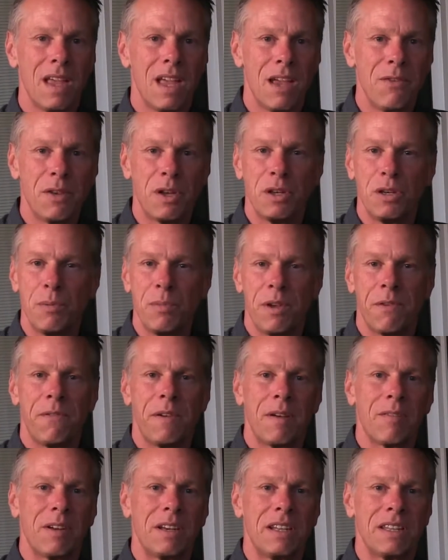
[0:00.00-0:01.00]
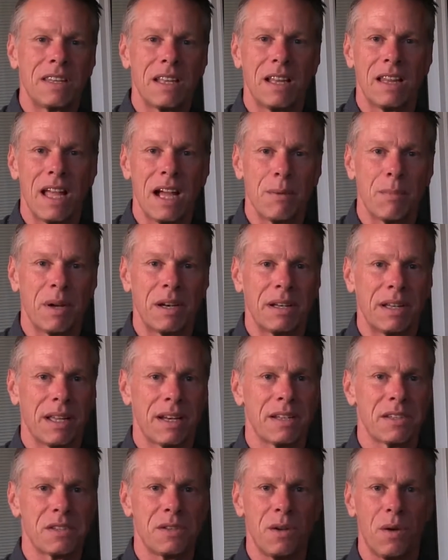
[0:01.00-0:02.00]
If you could do me a favor and hit that like button,
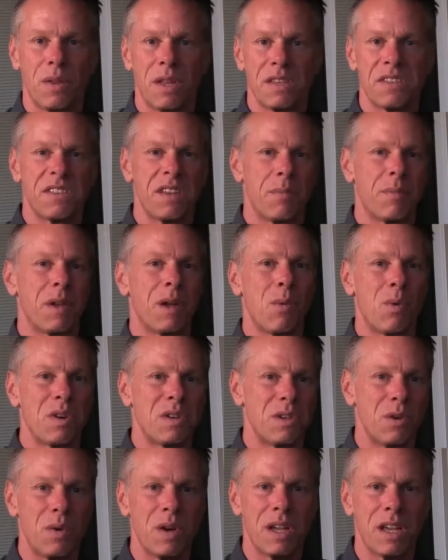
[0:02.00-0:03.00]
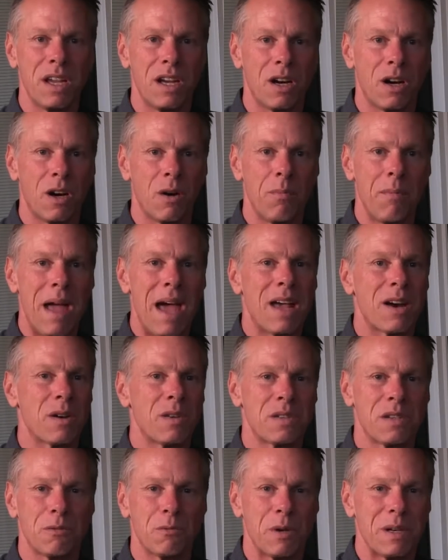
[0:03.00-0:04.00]
let us know that something we're doing here
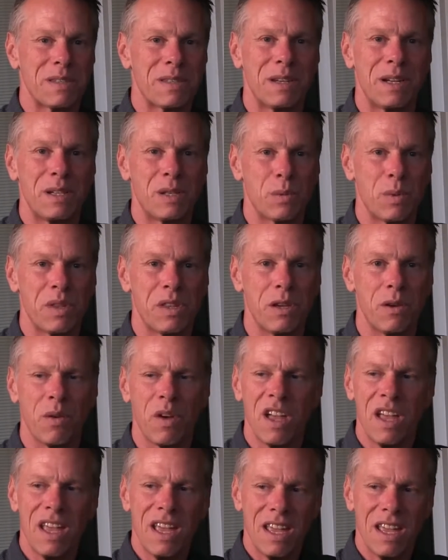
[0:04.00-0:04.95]
matters and resonates with you.